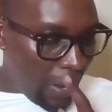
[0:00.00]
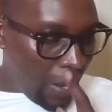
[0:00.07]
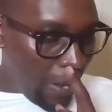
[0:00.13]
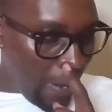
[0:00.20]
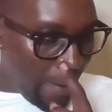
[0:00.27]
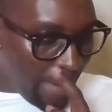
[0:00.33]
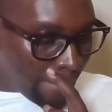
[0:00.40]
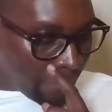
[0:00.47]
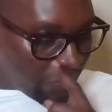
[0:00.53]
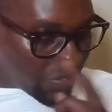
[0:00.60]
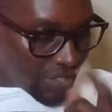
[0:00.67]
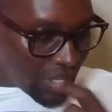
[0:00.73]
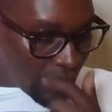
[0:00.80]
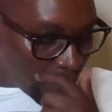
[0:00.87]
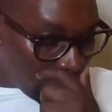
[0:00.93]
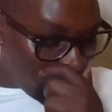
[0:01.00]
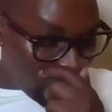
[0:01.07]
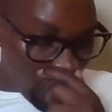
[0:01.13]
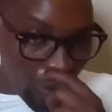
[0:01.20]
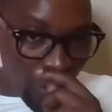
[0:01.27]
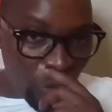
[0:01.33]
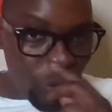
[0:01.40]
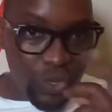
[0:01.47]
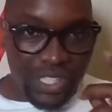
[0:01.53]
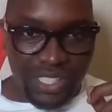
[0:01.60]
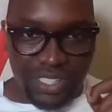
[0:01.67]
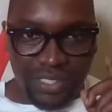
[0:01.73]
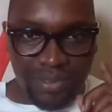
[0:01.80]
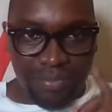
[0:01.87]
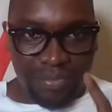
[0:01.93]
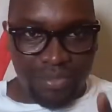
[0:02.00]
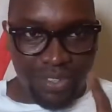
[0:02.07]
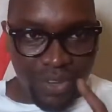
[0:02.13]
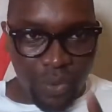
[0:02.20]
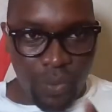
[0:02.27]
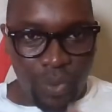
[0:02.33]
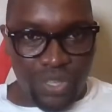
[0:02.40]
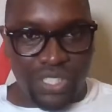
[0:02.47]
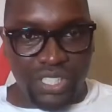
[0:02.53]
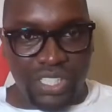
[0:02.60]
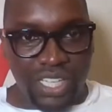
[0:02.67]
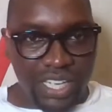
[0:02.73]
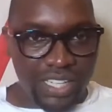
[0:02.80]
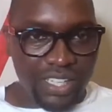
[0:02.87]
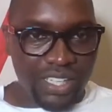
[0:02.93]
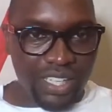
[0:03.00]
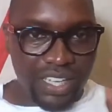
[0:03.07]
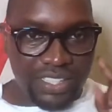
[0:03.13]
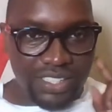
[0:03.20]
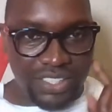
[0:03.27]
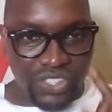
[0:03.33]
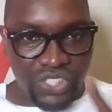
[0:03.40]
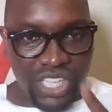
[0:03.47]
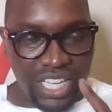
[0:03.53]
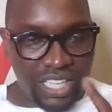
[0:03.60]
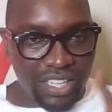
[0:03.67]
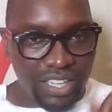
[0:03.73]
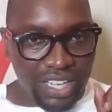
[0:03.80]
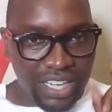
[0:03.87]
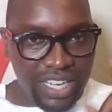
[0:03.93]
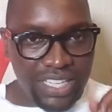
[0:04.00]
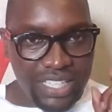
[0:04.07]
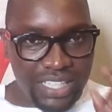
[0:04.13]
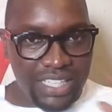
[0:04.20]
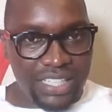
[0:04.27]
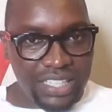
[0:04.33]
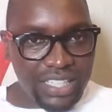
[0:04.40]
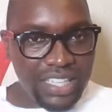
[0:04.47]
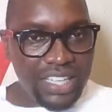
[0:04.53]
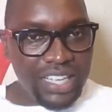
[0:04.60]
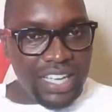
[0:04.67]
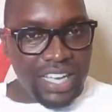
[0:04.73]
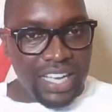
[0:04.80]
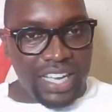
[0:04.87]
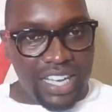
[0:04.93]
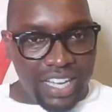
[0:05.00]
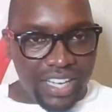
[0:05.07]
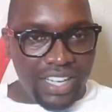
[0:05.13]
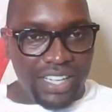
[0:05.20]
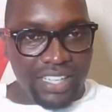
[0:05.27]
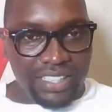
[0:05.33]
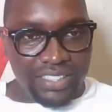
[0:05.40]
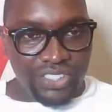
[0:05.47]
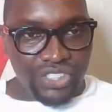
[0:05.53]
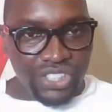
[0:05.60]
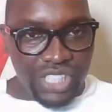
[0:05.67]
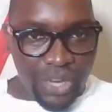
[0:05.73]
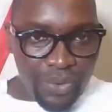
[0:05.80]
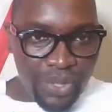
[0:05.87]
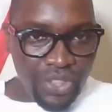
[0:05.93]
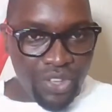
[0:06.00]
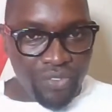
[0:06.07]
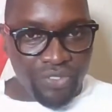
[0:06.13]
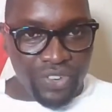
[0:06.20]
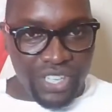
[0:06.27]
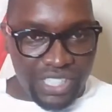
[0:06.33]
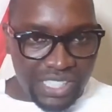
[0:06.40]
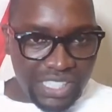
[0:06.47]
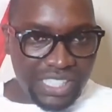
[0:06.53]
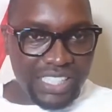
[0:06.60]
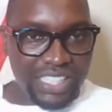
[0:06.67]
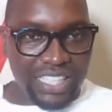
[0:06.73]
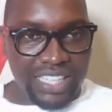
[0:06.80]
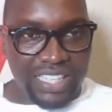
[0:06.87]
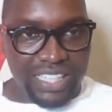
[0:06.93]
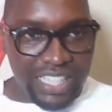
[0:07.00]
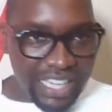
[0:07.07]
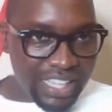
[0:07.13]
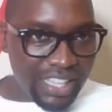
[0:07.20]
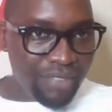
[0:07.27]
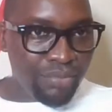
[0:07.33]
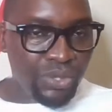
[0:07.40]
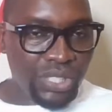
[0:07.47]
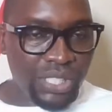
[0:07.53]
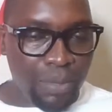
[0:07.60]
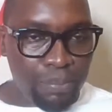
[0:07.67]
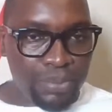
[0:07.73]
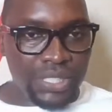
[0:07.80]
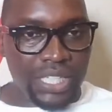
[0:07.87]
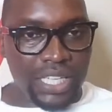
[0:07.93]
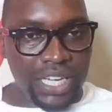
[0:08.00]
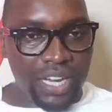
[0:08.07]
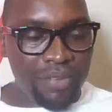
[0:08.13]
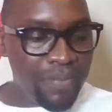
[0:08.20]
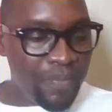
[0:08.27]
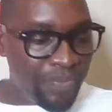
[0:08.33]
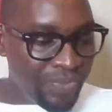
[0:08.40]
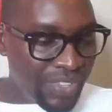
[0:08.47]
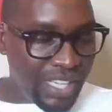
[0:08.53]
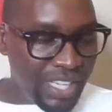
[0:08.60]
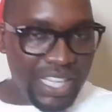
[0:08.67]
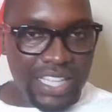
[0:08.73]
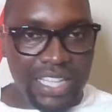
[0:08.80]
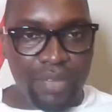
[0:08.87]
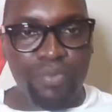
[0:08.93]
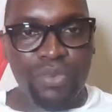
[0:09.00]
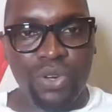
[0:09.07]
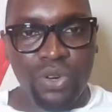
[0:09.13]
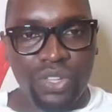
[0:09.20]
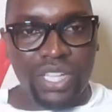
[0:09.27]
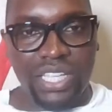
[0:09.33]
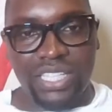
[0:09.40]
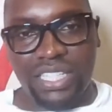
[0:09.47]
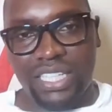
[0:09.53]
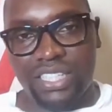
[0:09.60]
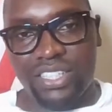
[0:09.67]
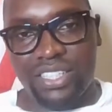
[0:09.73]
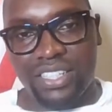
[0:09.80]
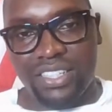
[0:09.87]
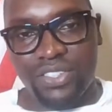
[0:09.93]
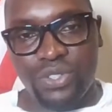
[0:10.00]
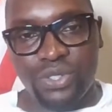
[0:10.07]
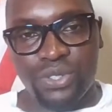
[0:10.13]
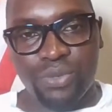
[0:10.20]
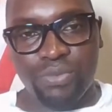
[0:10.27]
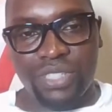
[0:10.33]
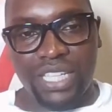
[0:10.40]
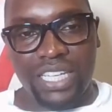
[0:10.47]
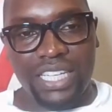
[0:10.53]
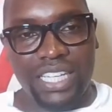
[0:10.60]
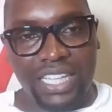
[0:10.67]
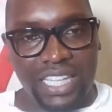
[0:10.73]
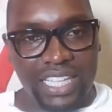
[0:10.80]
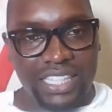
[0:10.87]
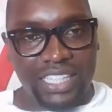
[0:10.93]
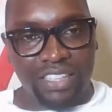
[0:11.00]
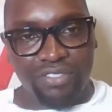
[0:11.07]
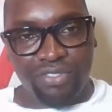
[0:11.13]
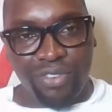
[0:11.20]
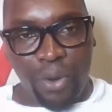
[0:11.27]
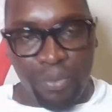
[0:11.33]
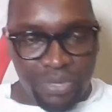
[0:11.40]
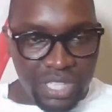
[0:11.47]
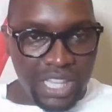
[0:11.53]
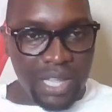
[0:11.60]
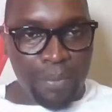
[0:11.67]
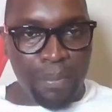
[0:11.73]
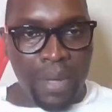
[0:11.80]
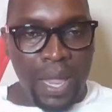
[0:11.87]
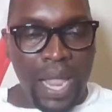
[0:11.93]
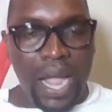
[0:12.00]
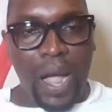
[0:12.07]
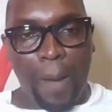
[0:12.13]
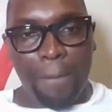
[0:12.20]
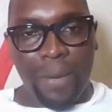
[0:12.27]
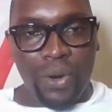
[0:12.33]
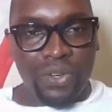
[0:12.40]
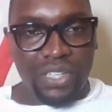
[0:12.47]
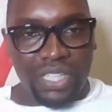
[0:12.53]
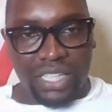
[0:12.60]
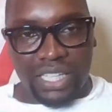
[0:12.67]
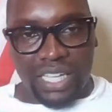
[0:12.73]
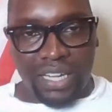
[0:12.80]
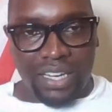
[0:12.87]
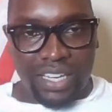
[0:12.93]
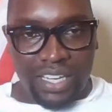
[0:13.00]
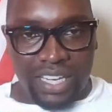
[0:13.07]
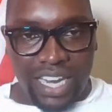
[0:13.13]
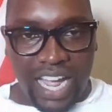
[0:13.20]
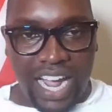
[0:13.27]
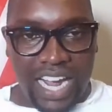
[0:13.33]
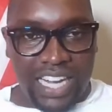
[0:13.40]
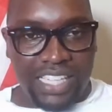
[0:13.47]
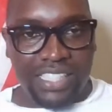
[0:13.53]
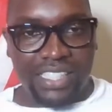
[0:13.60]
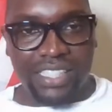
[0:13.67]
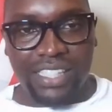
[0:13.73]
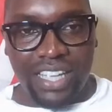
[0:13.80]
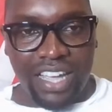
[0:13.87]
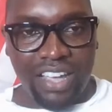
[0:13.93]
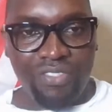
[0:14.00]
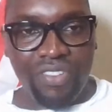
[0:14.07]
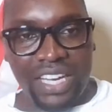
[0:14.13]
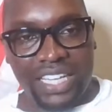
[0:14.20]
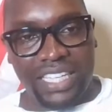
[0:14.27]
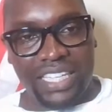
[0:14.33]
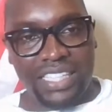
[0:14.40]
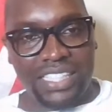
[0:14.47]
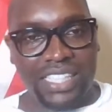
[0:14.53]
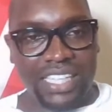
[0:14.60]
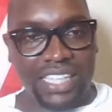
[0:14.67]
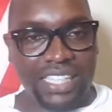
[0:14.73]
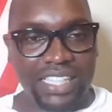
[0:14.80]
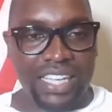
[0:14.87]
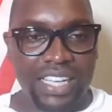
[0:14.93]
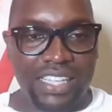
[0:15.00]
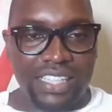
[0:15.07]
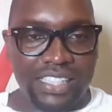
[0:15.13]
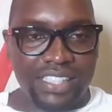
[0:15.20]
Thank you for always watching and sharing. Kindly share with your friends. Tell them to subscribe. Let them know there's a YouTube channel that informs them about the nice evergreen state